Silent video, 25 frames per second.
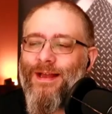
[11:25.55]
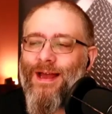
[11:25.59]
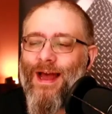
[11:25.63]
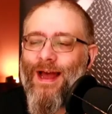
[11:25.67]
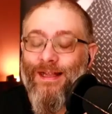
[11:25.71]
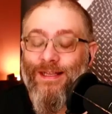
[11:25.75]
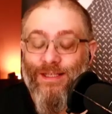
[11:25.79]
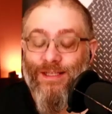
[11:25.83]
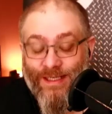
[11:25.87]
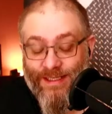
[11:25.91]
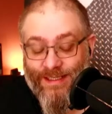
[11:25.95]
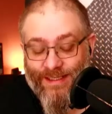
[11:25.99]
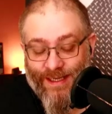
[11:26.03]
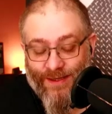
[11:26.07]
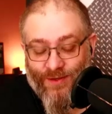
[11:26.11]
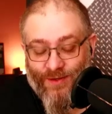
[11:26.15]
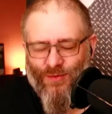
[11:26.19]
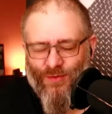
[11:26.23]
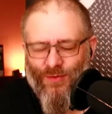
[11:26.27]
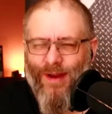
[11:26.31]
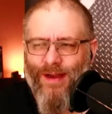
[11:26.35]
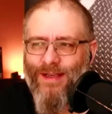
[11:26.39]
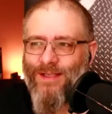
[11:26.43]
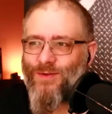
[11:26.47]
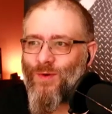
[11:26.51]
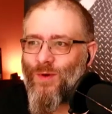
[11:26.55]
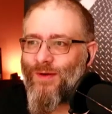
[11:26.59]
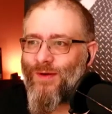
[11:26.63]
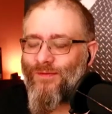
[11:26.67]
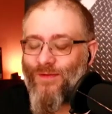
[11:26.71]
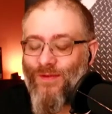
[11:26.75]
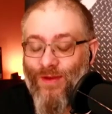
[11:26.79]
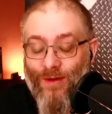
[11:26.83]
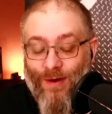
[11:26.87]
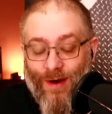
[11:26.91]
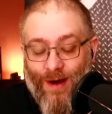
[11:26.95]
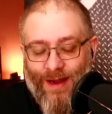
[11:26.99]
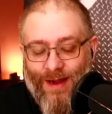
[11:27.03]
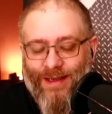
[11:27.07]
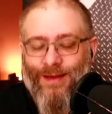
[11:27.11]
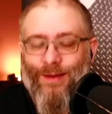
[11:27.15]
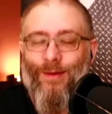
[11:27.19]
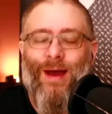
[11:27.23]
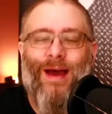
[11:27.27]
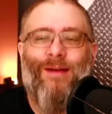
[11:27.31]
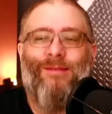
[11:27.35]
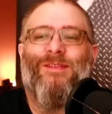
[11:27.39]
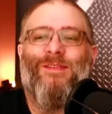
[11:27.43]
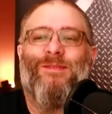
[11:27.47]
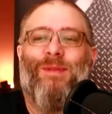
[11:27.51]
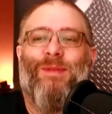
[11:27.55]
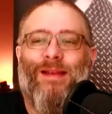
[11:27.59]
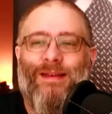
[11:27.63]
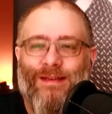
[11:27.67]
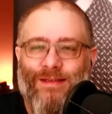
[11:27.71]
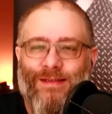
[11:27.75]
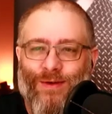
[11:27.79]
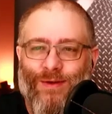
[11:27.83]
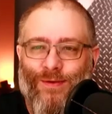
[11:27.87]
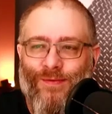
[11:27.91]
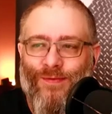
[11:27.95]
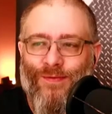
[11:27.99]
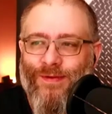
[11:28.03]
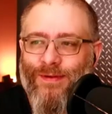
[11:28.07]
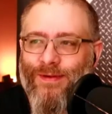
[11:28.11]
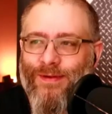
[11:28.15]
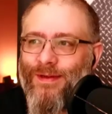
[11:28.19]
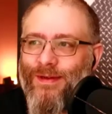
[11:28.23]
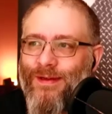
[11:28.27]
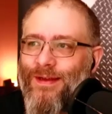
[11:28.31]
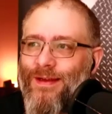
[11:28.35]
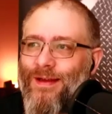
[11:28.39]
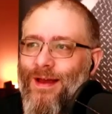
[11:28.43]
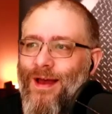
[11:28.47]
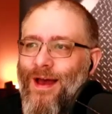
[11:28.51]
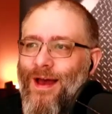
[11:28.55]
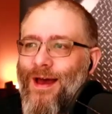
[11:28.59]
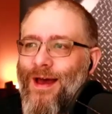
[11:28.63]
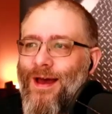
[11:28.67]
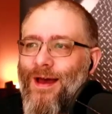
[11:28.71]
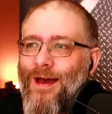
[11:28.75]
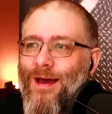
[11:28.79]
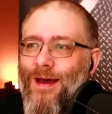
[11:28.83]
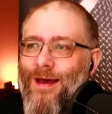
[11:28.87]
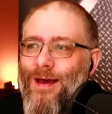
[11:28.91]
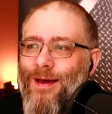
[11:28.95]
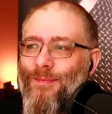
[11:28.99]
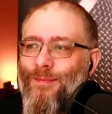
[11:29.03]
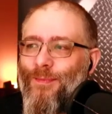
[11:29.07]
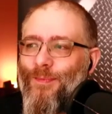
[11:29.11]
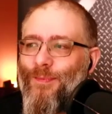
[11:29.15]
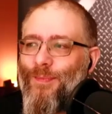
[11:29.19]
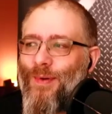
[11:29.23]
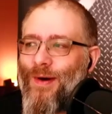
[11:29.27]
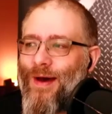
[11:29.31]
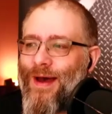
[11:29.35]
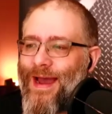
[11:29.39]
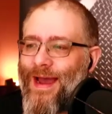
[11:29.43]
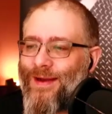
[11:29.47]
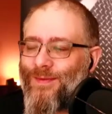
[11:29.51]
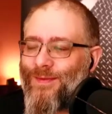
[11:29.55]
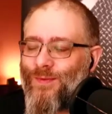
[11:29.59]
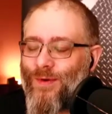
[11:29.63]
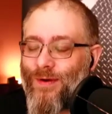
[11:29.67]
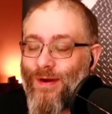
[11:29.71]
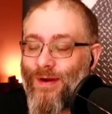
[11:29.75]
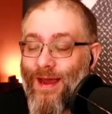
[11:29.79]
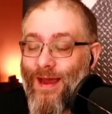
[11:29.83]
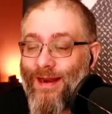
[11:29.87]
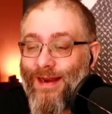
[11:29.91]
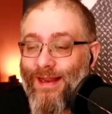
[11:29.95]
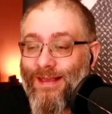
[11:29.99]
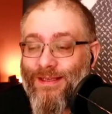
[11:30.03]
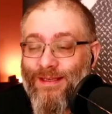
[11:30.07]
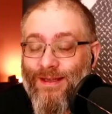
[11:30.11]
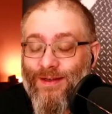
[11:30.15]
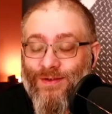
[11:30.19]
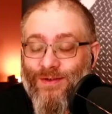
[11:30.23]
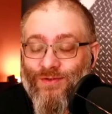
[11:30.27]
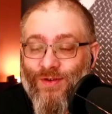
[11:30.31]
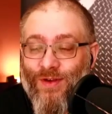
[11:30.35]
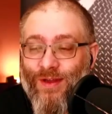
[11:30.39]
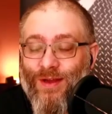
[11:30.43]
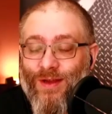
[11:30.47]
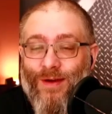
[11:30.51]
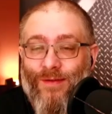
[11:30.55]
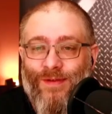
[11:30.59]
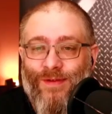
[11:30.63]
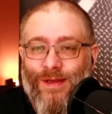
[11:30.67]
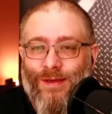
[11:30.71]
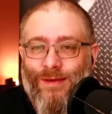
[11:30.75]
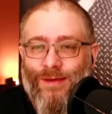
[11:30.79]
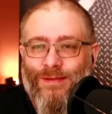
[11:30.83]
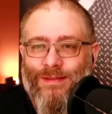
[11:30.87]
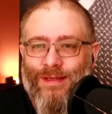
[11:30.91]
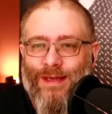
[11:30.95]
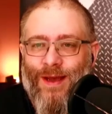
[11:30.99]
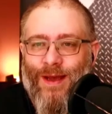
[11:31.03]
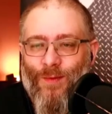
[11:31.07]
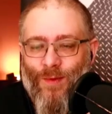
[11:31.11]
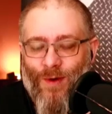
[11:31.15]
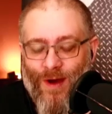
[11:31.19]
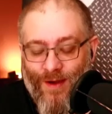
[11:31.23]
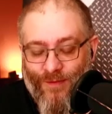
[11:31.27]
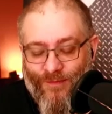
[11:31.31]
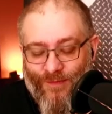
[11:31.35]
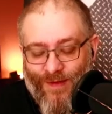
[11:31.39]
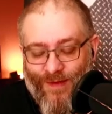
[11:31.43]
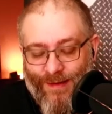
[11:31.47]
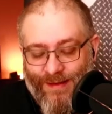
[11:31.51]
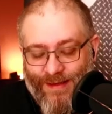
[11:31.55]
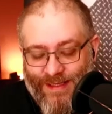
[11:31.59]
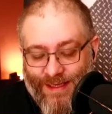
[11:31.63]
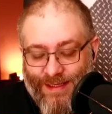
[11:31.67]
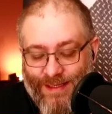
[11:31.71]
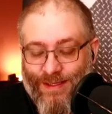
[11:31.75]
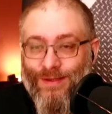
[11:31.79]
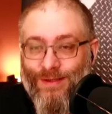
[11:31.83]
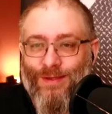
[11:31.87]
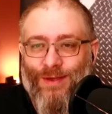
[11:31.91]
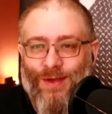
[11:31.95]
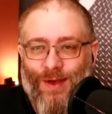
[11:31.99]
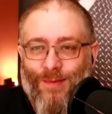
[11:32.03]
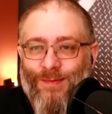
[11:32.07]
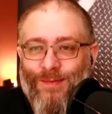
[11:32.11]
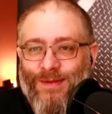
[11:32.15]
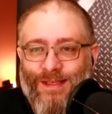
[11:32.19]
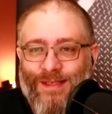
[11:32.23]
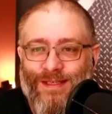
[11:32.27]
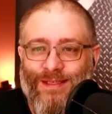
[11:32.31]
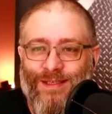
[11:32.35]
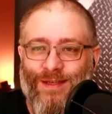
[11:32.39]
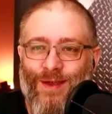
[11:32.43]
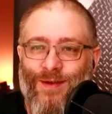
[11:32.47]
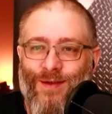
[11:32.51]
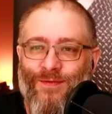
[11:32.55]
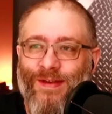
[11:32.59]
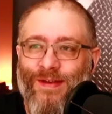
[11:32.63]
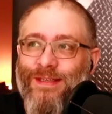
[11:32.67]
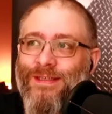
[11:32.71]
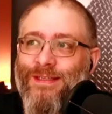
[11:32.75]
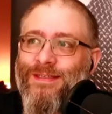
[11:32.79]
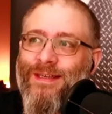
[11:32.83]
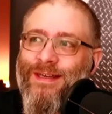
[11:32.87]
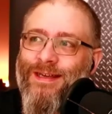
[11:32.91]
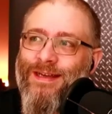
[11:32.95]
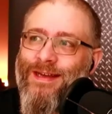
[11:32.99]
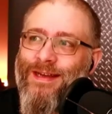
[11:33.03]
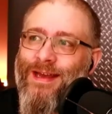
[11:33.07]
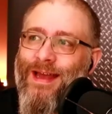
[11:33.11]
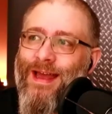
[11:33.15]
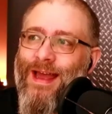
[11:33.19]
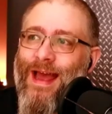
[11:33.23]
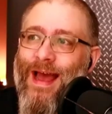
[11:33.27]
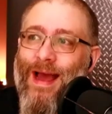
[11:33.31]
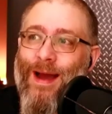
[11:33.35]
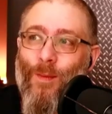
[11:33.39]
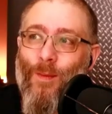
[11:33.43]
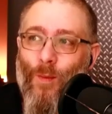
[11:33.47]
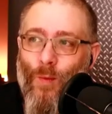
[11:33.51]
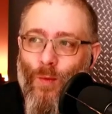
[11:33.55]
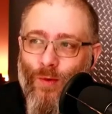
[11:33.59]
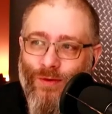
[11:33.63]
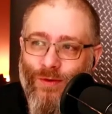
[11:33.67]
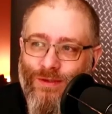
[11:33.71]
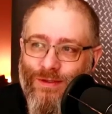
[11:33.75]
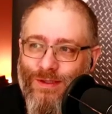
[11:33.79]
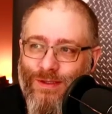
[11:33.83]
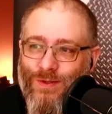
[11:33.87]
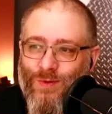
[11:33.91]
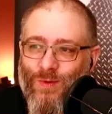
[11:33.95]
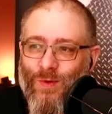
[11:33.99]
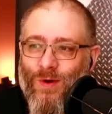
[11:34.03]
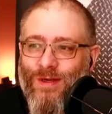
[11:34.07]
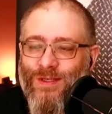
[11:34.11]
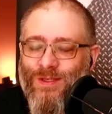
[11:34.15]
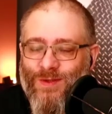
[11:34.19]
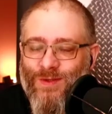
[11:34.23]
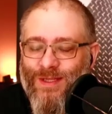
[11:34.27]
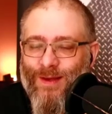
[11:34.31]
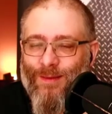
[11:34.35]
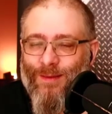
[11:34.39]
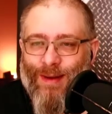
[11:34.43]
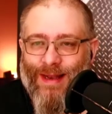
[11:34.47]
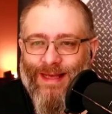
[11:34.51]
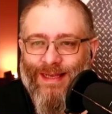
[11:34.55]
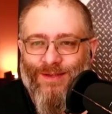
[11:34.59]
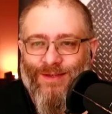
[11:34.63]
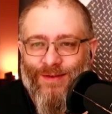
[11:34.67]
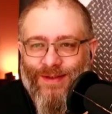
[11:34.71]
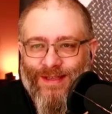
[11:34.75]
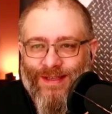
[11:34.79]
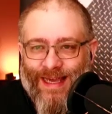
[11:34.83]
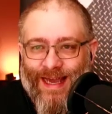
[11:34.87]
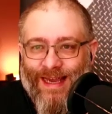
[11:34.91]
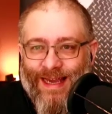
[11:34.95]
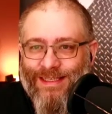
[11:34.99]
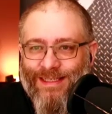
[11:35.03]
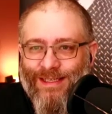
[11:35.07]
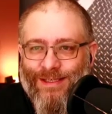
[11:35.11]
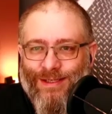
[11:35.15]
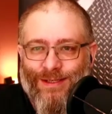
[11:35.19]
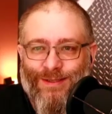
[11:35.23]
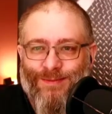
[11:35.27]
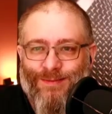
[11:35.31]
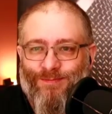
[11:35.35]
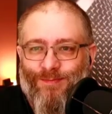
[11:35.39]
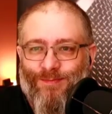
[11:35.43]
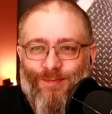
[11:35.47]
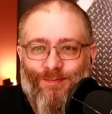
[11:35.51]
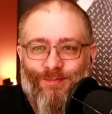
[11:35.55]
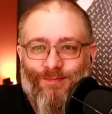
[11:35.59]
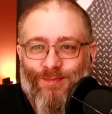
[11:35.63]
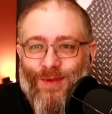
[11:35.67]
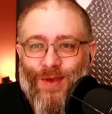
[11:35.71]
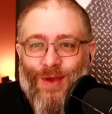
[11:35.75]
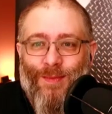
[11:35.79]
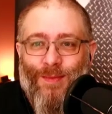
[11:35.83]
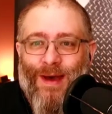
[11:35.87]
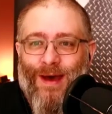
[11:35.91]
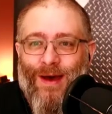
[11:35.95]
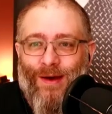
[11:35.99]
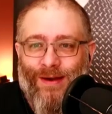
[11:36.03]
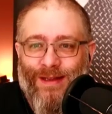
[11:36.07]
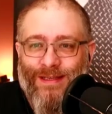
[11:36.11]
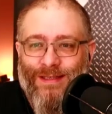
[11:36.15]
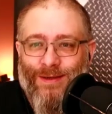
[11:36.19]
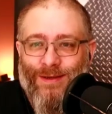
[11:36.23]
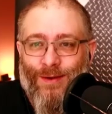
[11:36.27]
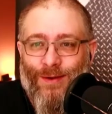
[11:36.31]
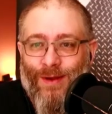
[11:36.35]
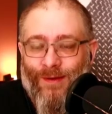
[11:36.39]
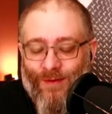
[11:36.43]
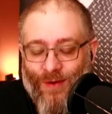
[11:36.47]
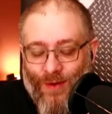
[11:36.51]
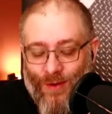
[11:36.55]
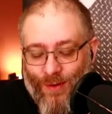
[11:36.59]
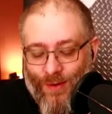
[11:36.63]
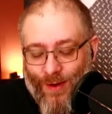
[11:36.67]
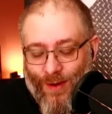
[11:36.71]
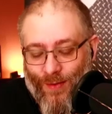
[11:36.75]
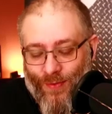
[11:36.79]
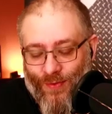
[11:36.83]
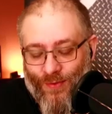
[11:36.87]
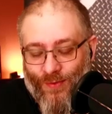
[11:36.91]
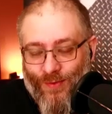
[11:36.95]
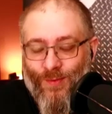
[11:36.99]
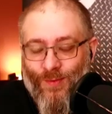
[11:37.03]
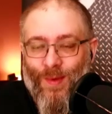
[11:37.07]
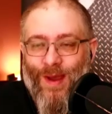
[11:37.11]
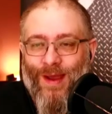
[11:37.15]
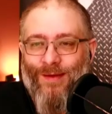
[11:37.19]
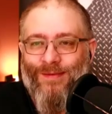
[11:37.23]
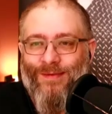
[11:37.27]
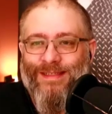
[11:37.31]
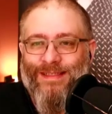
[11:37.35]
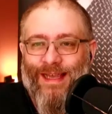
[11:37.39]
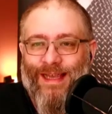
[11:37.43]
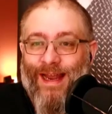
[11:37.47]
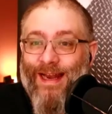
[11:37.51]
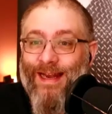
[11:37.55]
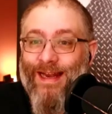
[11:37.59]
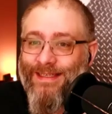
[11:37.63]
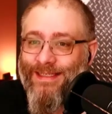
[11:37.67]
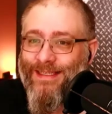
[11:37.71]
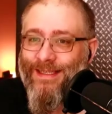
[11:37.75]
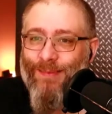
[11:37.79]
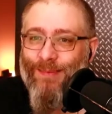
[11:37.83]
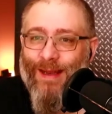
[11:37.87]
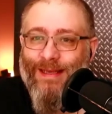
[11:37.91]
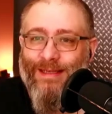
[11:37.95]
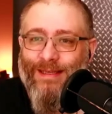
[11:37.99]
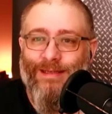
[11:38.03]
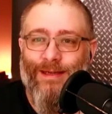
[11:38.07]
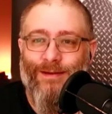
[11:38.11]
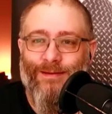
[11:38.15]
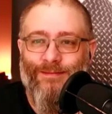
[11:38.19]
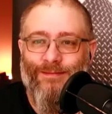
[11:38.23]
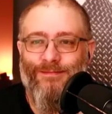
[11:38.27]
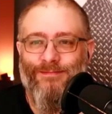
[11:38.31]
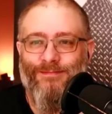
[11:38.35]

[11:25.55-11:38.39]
And she said, try it. So I don't have splinters often, but I had one and it's a trick I've used. And what I found is it does come to the surface. And once or twice with the plaster, it's actually just come out on its own. I've gone and thought, where is it? And it's in the plaster.